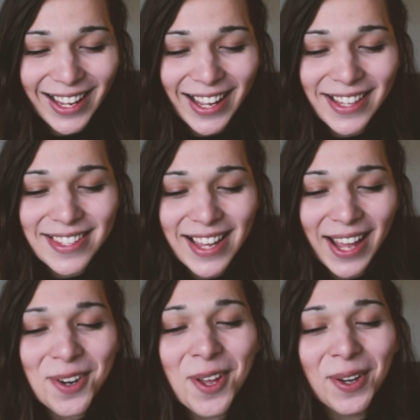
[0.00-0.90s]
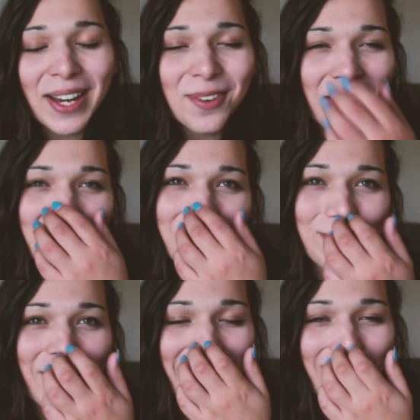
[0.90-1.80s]
I don't know how to
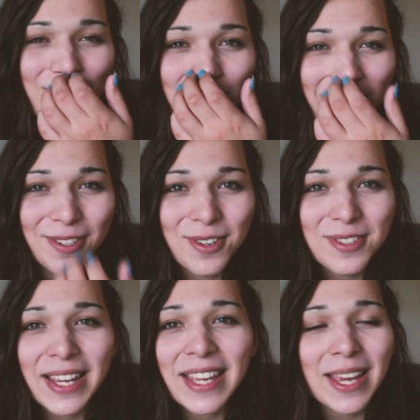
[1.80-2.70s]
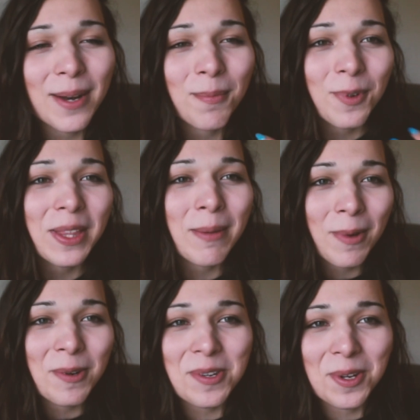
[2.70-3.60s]
explain it, but it's just, I can get really
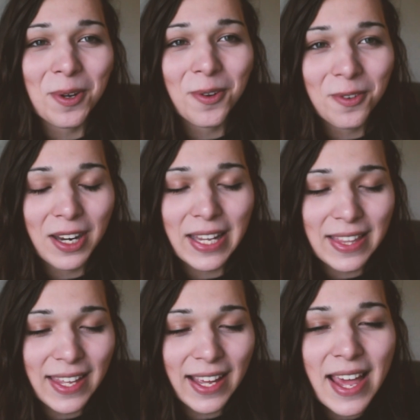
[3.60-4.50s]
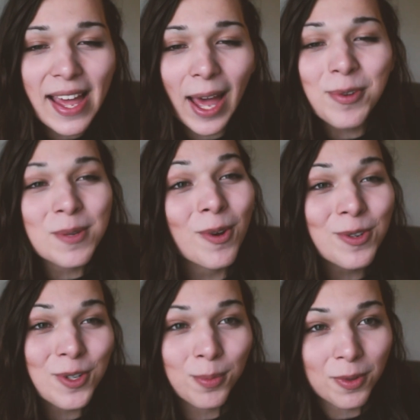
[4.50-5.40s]
emotional over anything. I was
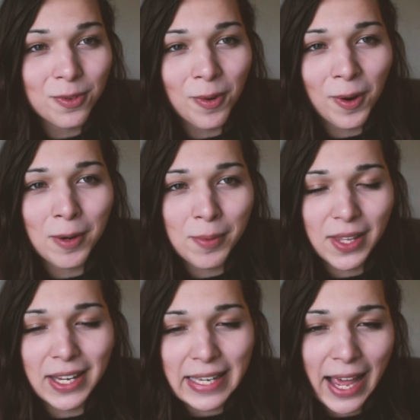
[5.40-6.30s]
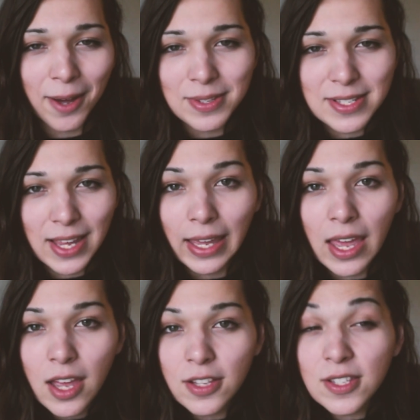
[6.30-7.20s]
emotional before, but like now it's like
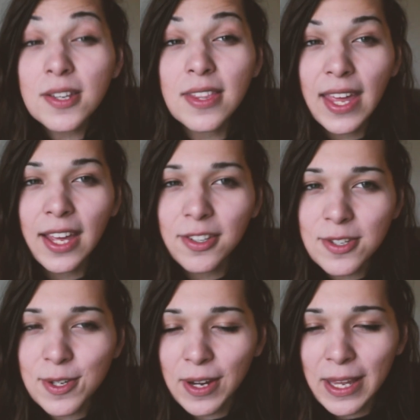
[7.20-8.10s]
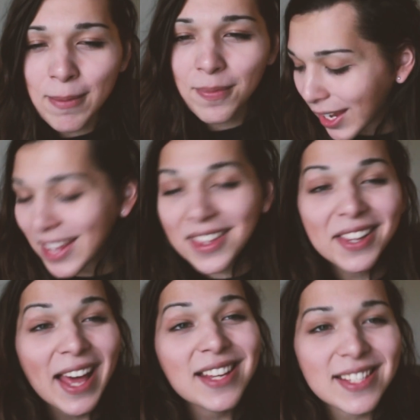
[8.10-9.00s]
to the extreme. And the
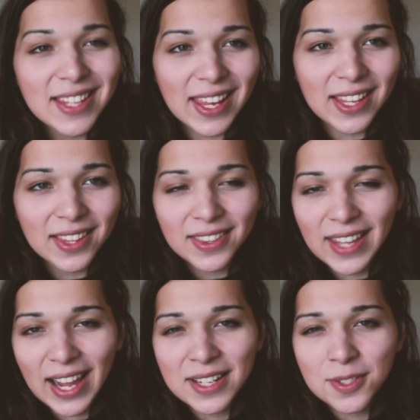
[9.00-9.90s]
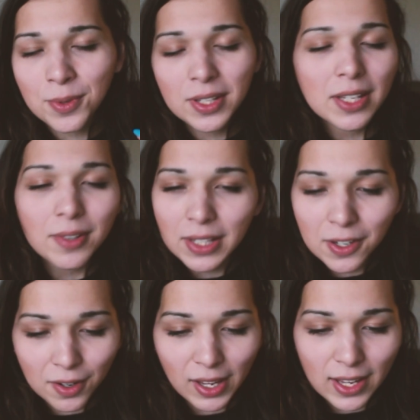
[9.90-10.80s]
last thing that is really, really
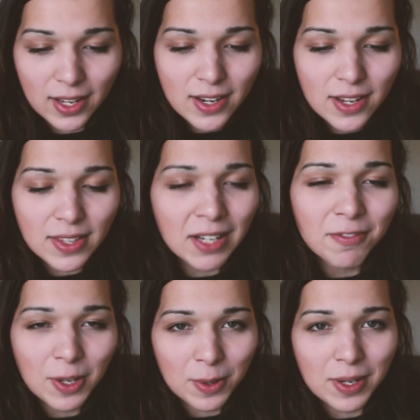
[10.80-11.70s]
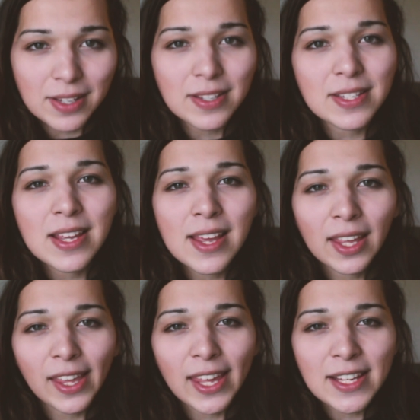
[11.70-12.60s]
great that I've noticed
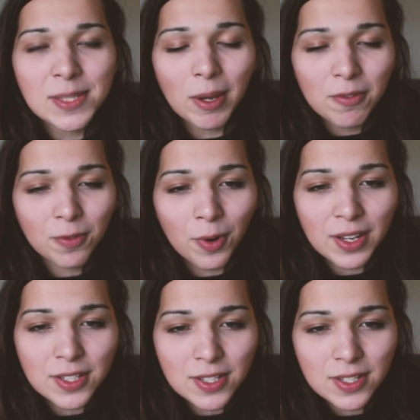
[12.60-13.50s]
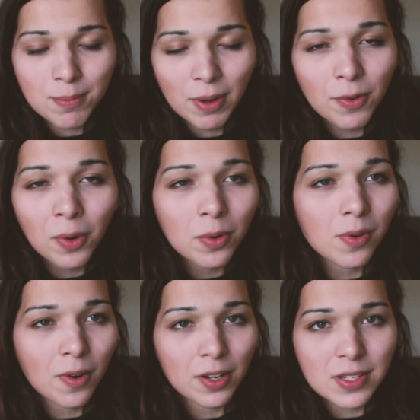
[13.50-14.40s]
is my voice, my
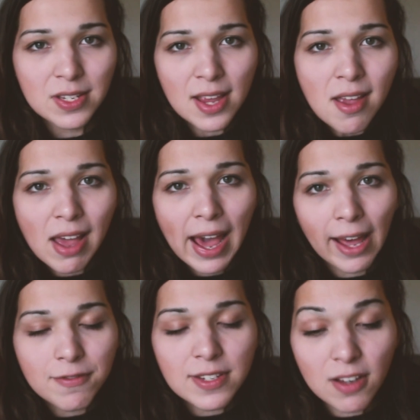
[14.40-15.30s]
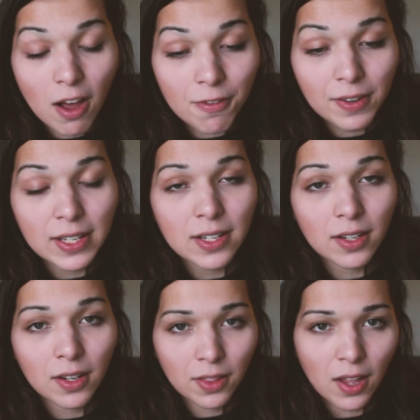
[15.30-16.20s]
vocal cords have softened
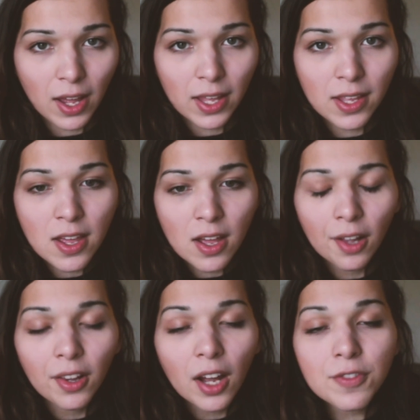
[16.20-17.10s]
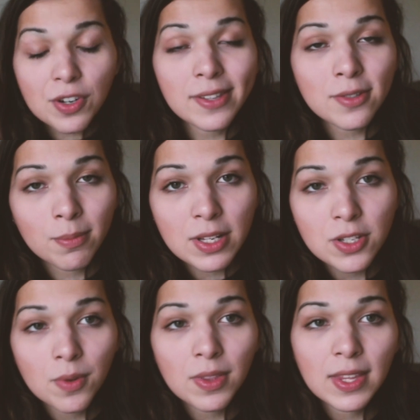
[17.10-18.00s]
a lot. A lot of trans
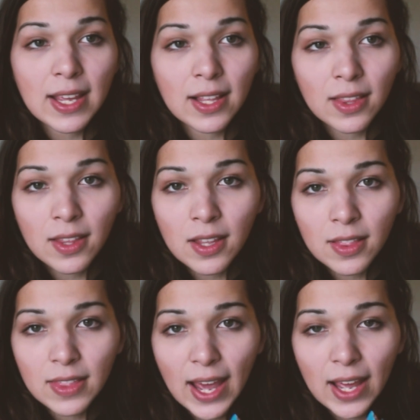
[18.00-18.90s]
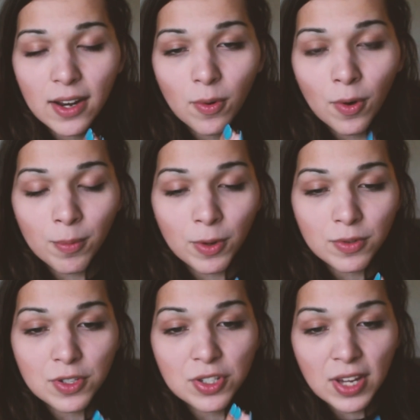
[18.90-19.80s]
women don't think that
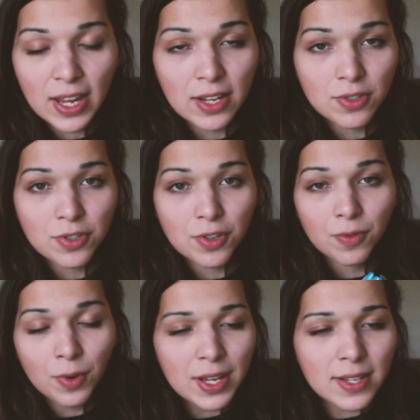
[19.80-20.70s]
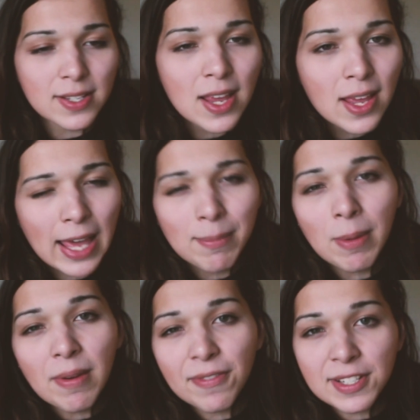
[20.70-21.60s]
hormones change your voice, and
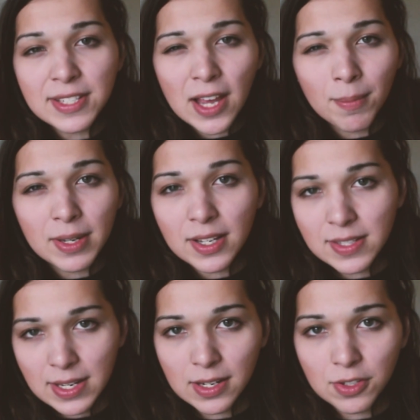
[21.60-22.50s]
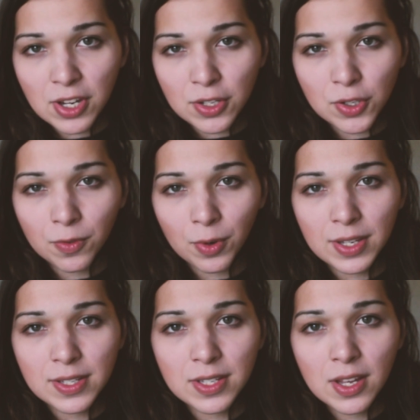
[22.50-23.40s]
maybe for some it doesn't change your
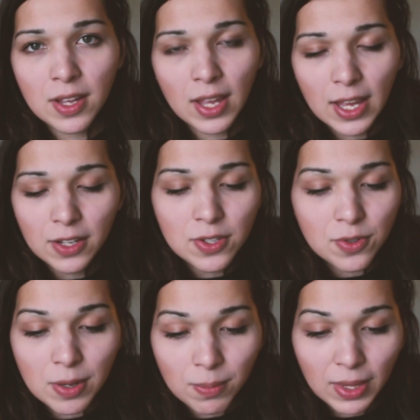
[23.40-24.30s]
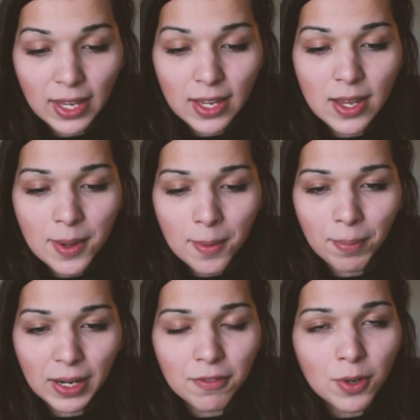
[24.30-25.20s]
voice extremely,
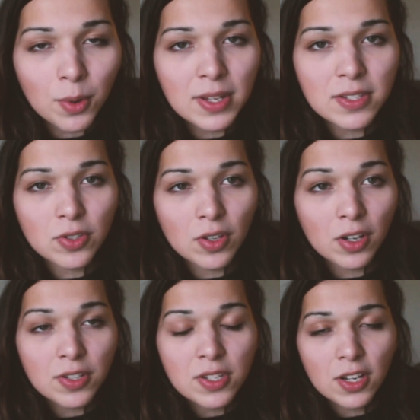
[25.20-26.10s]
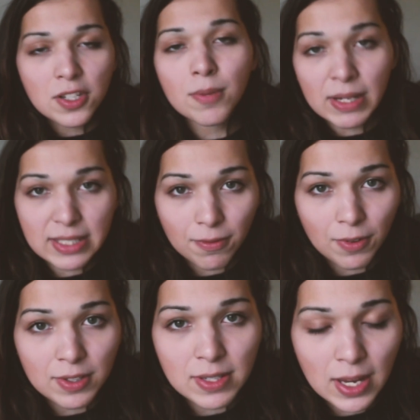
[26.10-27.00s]
but I've noticed such a big
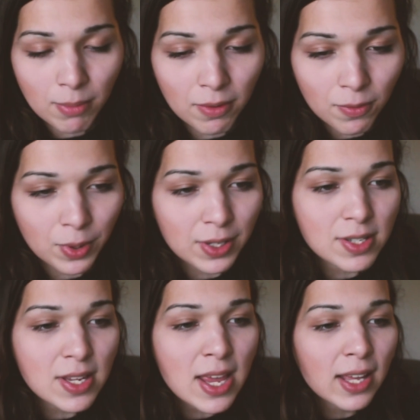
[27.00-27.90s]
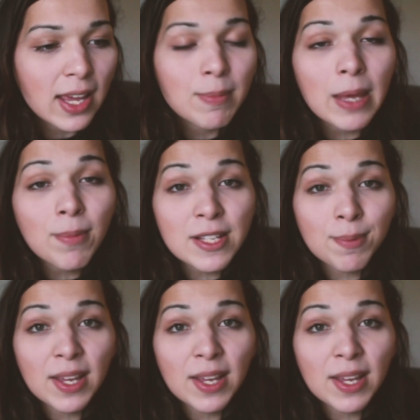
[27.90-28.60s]
difference in my voice. And maybe it's